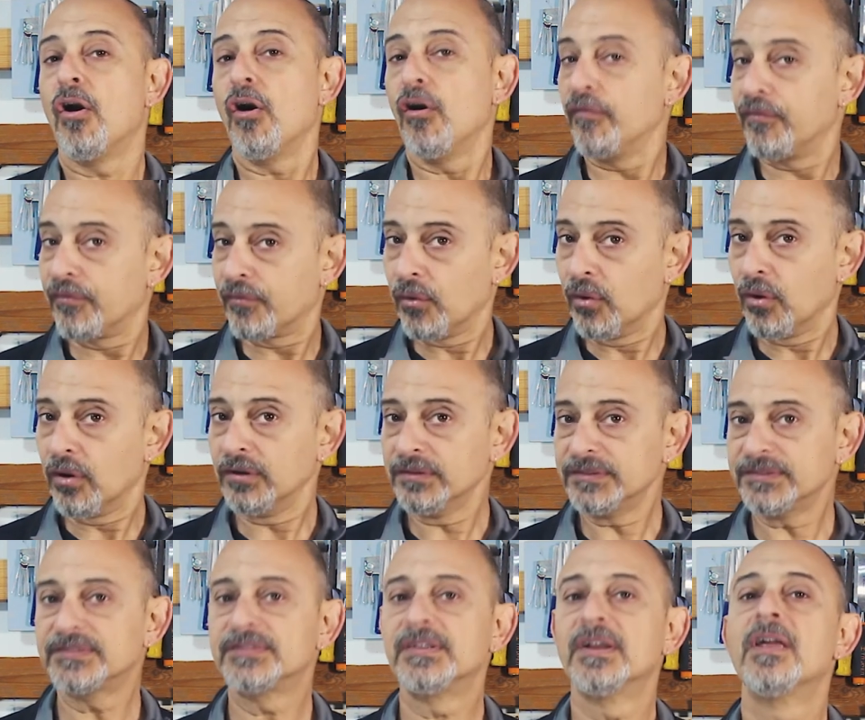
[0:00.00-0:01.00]
Of
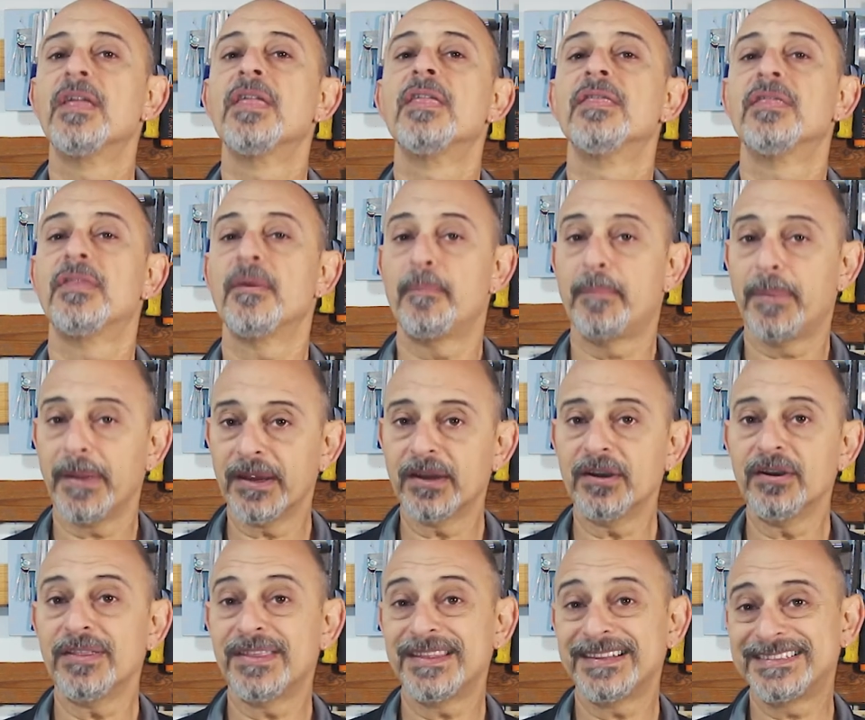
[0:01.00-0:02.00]
course, the
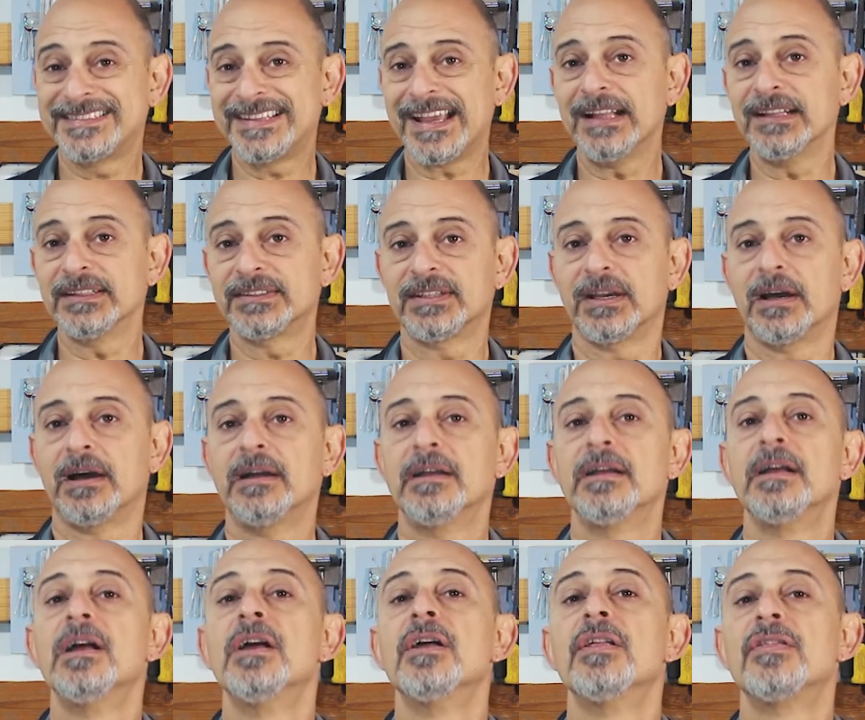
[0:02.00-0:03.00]
bigger the
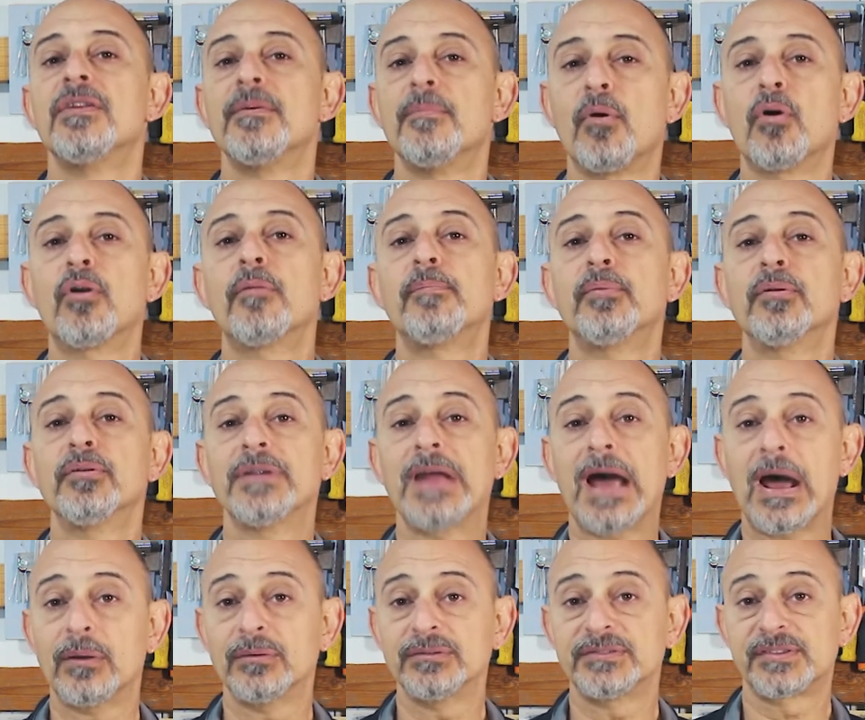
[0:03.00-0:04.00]
delta, the more
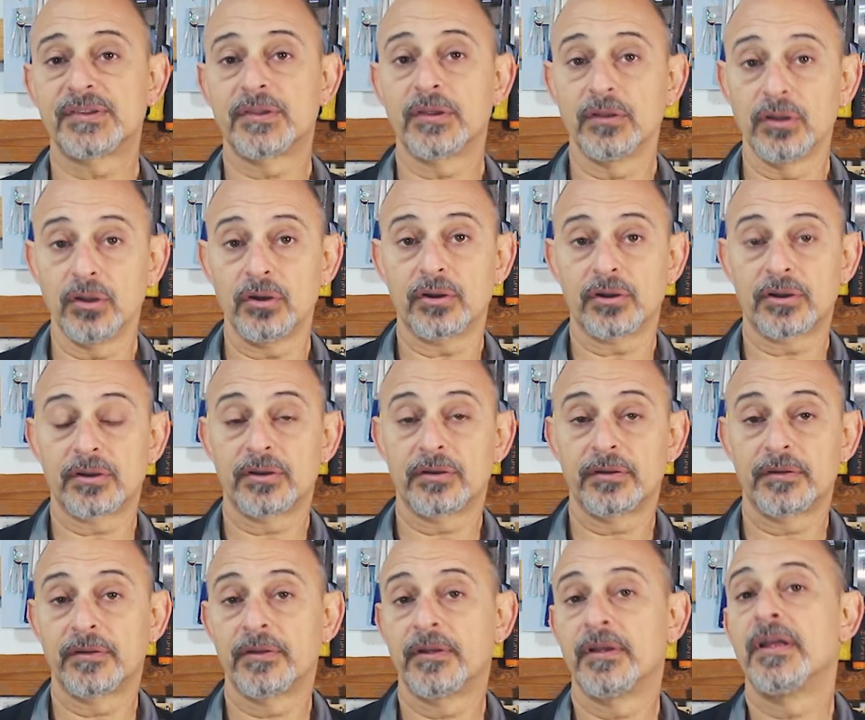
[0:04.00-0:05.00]
pronounced the look.
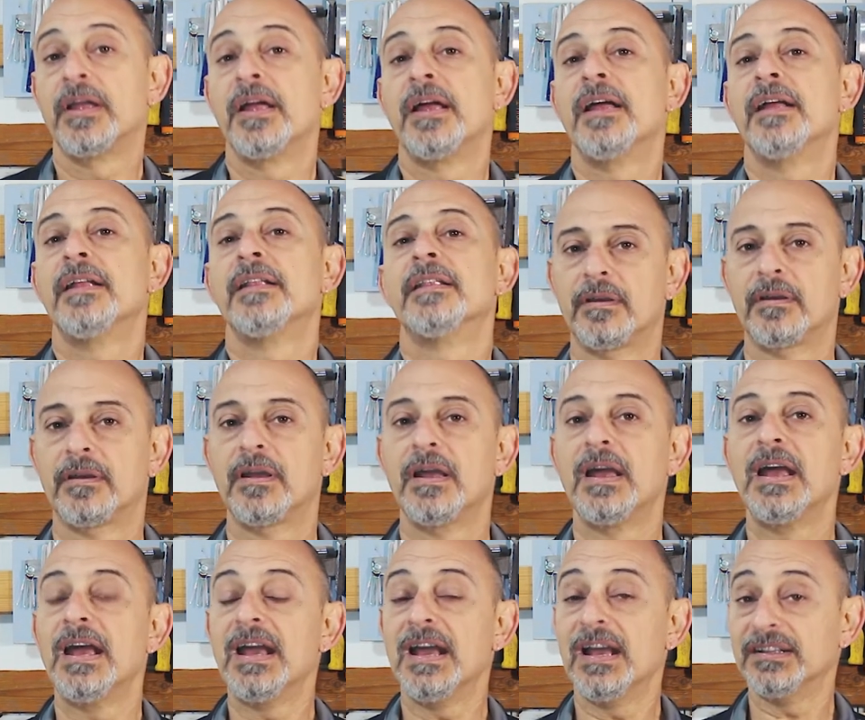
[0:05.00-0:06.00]

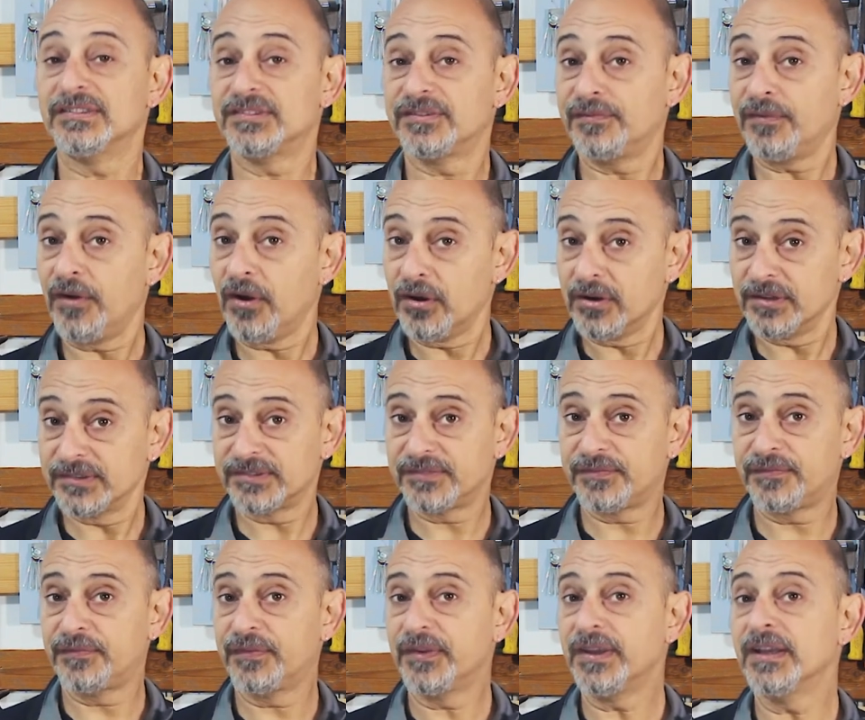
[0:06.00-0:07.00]
As far as
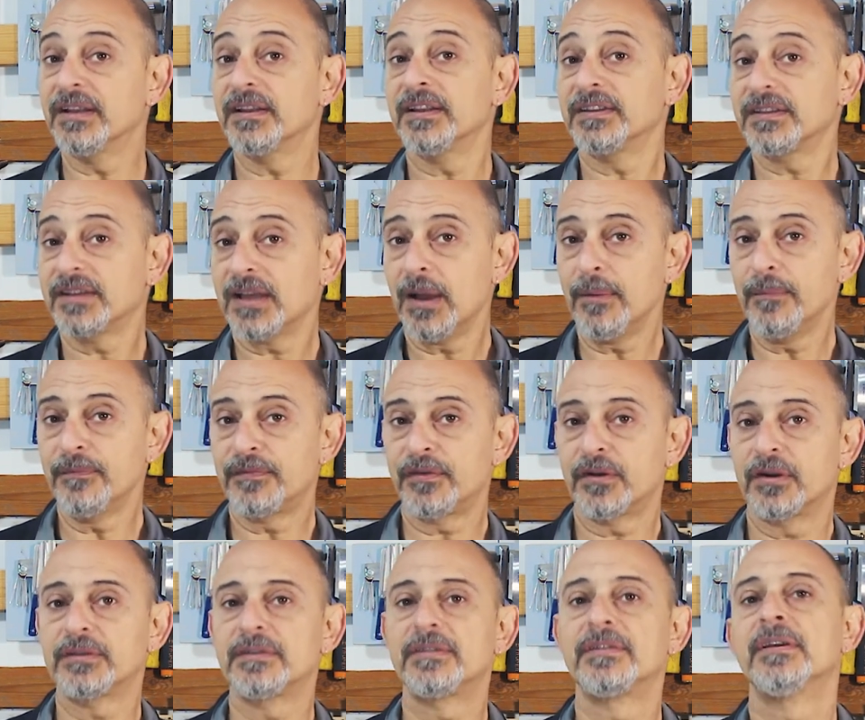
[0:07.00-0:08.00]
feel and
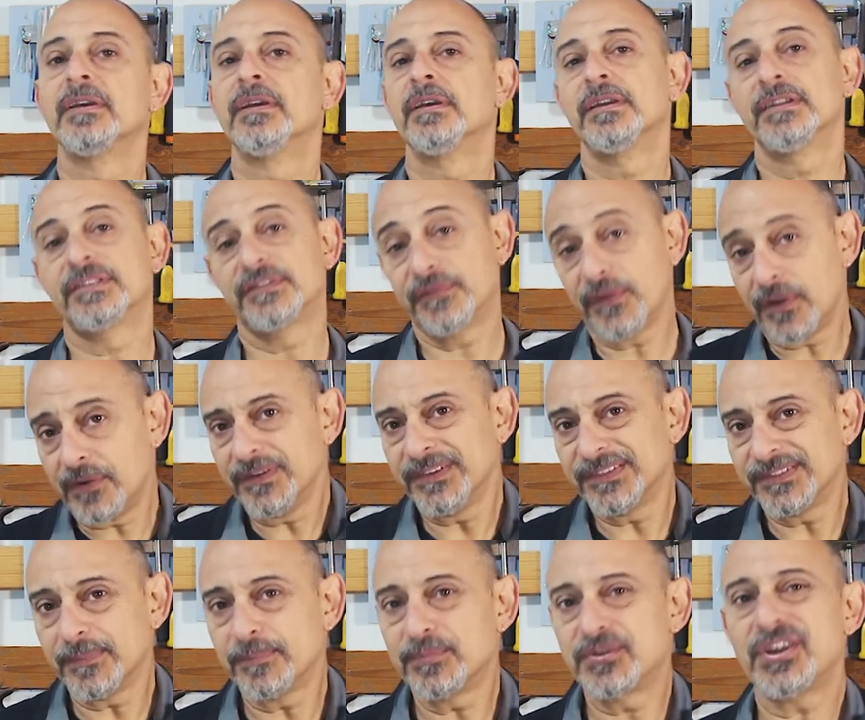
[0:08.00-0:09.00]
comfort, it's very
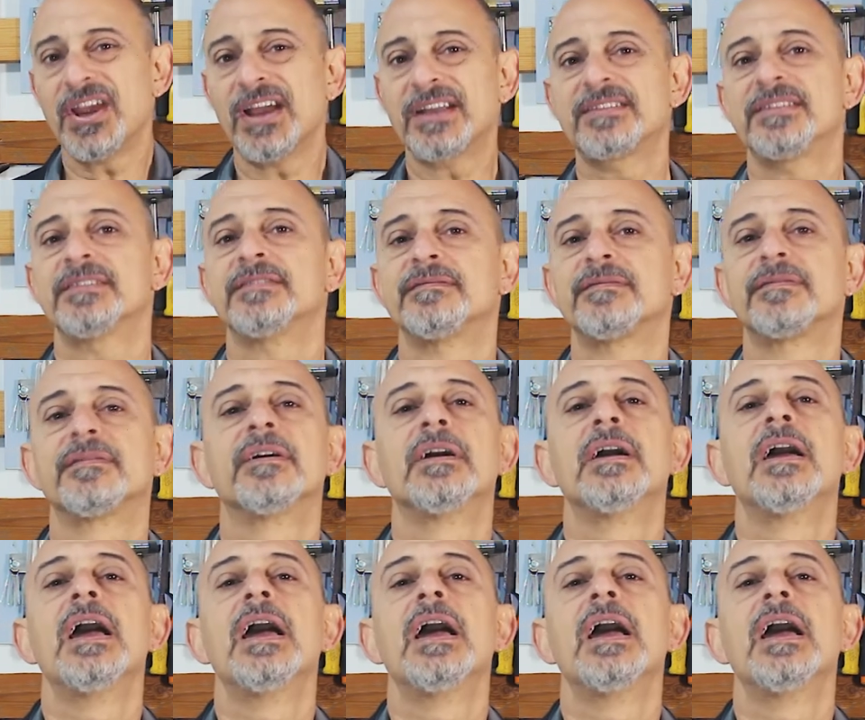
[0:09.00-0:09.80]
subjective.